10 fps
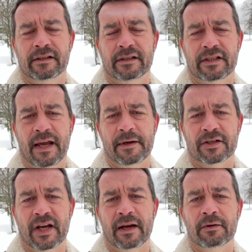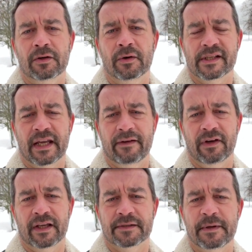Sharm El-Sheikh will always have
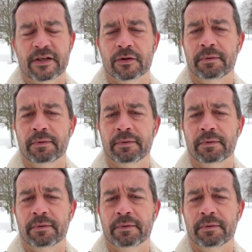a special